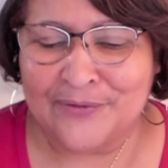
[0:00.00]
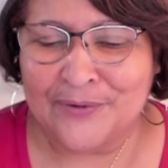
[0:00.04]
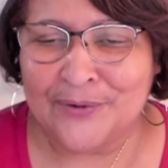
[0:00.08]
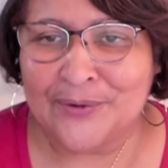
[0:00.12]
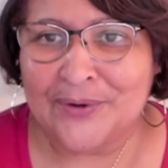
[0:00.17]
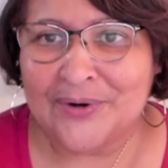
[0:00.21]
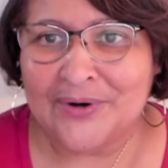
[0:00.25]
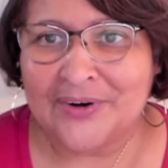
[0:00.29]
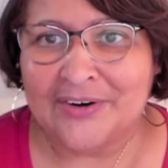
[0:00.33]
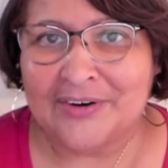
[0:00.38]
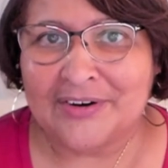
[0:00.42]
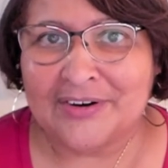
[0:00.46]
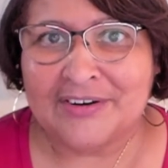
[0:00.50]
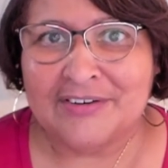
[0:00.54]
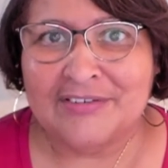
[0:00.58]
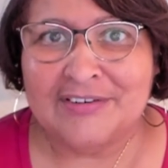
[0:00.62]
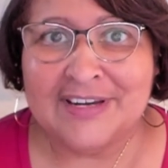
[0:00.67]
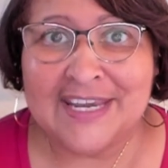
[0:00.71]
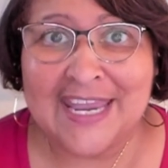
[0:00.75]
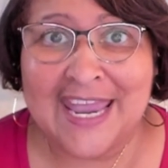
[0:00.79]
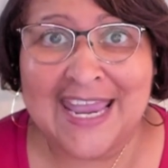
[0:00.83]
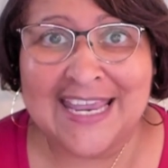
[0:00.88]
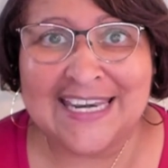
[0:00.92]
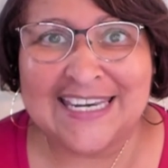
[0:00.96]
for
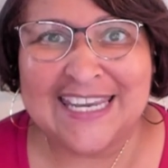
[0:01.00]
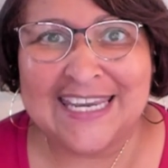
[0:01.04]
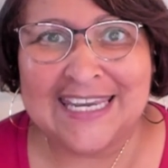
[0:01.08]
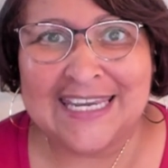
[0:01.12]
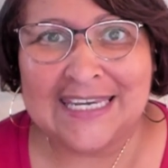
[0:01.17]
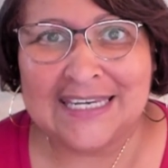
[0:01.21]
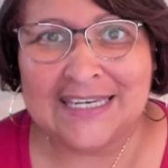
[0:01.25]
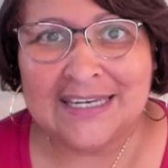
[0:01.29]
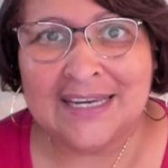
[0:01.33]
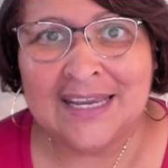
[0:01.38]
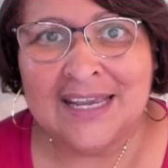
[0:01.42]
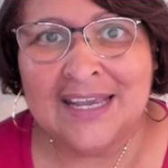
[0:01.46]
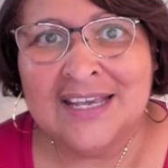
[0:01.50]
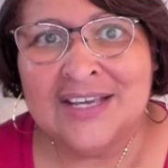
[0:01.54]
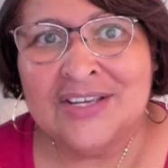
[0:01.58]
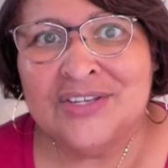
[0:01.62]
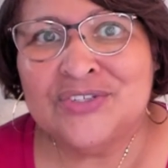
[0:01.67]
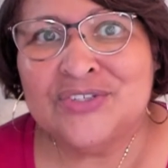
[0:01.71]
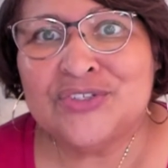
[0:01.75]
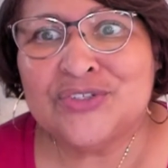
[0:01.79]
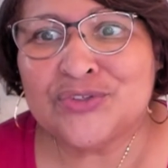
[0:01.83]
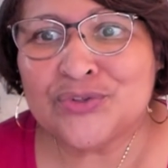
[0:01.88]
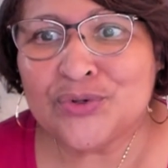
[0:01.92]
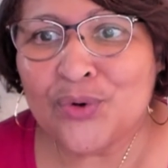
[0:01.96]
creating
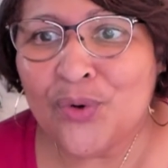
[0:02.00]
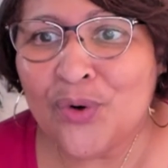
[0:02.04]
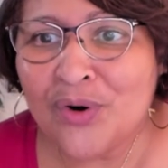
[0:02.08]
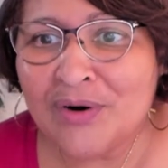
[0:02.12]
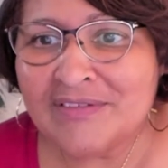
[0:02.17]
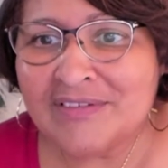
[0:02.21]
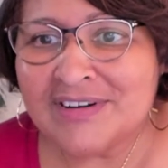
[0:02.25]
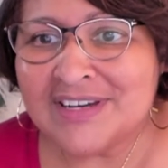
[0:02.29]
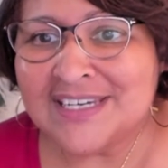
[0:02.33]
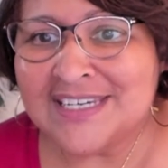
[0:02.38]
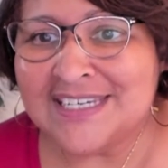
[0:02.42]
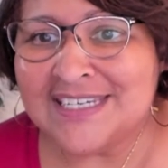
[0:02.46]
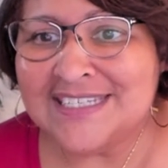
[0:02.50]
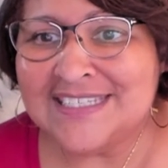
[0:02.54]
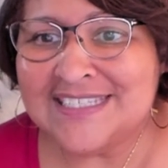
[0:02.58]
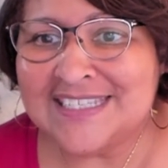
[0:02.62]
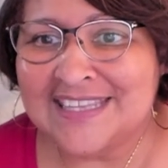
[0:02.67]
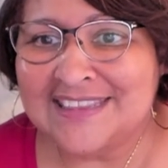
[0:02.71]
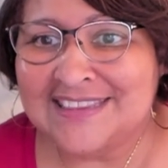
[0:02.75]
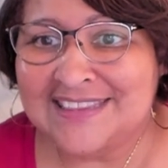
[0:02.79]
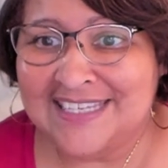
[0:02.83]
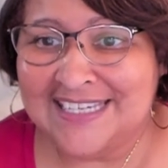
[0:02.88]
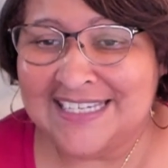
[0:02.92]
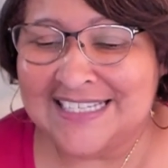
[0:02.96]
stories
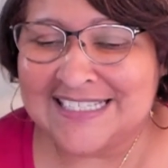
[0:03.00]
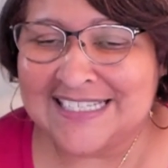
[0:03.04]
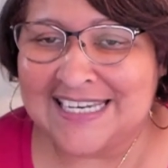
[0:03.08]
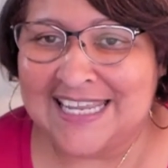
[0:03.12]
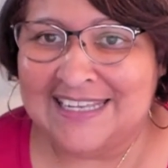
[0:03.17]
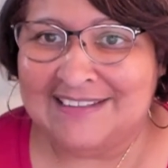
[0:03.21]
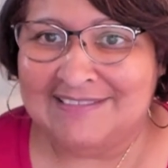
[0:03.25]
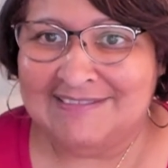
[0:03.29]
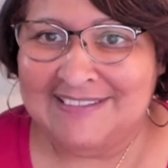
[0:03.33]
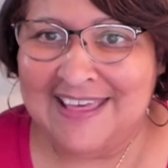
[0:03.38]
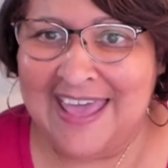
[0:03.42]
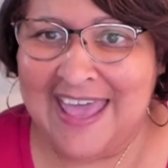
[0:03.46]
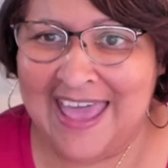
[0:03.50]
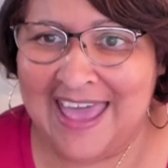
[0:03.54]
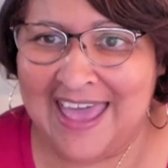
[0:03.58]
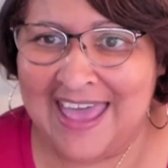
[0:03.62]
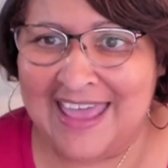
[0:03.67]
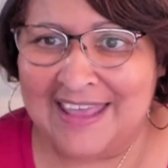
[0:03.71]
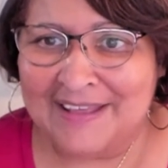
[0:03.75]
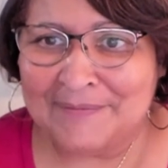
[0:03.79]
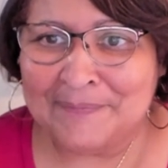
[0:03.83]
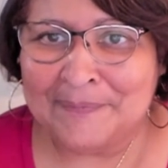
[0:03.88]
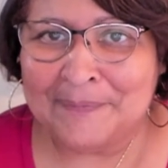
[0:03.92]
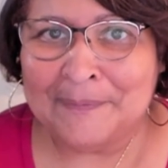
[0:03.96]
and things like
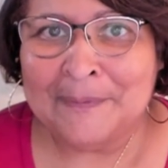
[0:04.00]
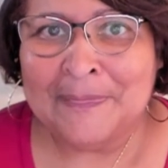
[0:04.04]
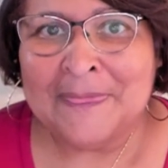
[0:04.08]
that